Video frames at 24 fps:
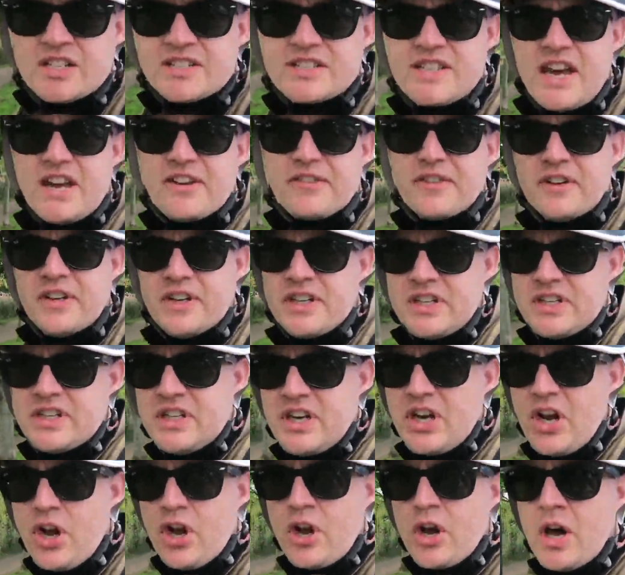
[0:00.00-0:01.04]

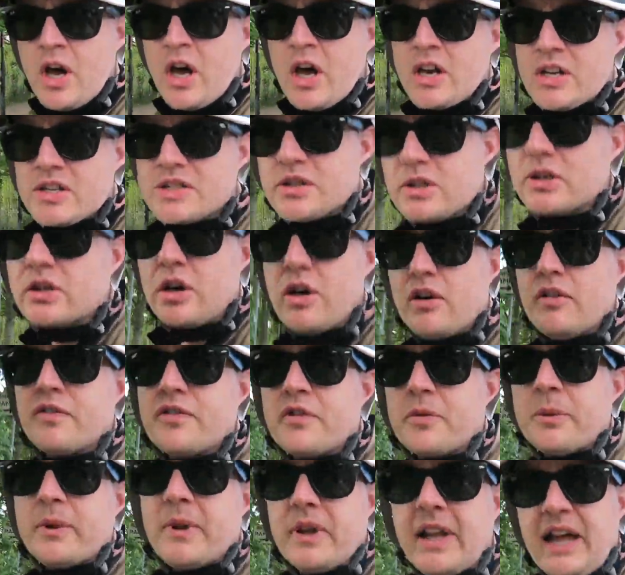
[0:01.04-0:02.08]
Definitely not as
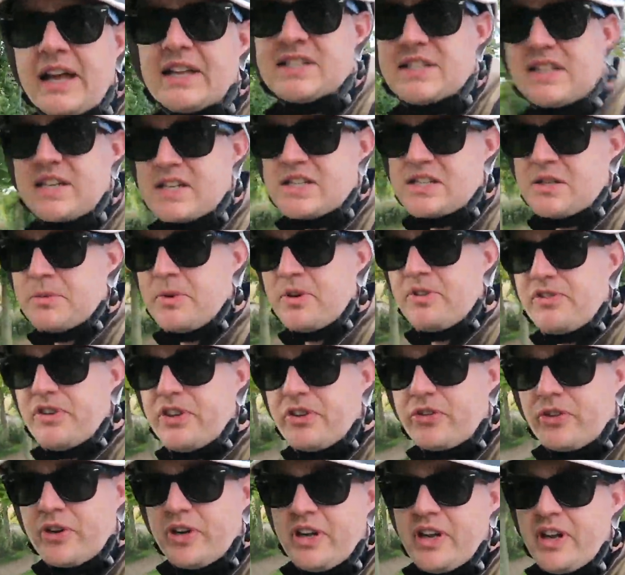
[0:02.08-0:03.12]
uncomfortable as it is on my
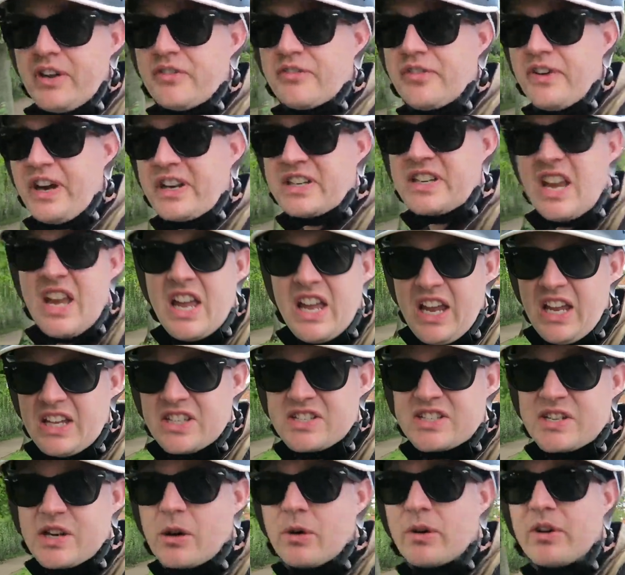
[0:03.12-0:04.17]
V3. In fact,
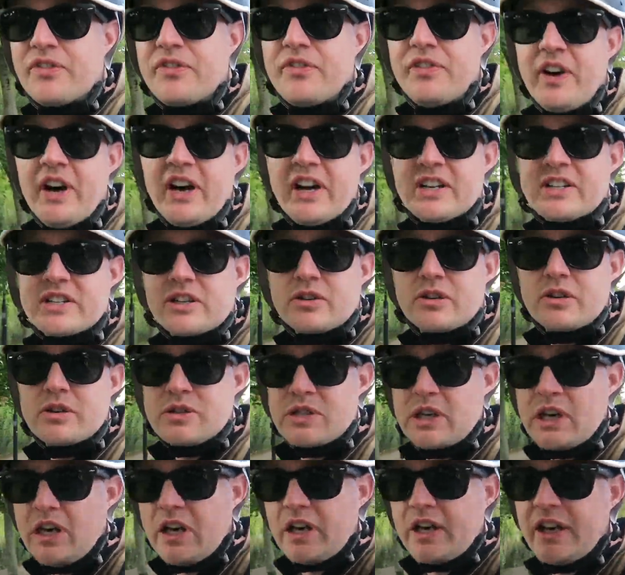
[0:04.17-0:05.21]
it's totally fine to cruise
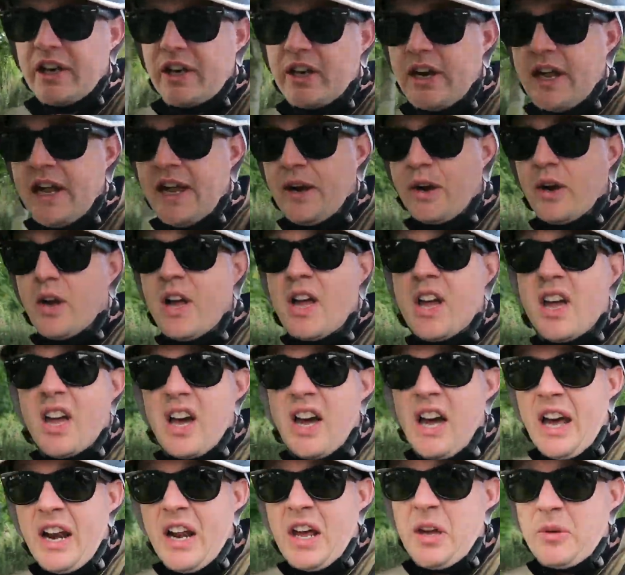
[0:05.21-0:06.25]
along here now,
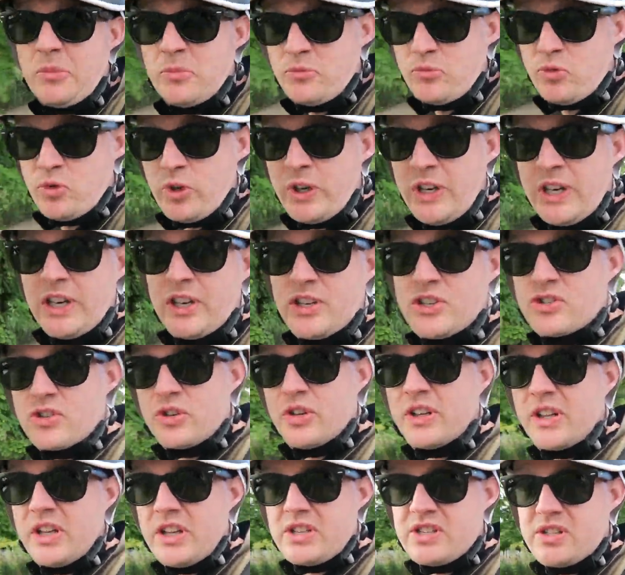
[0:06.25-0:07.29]
and I'm really
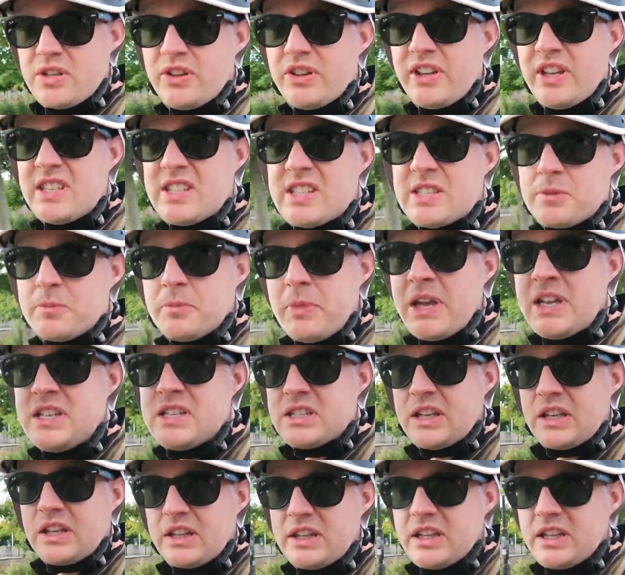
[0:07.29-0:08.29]
enjoying this. This is amazing.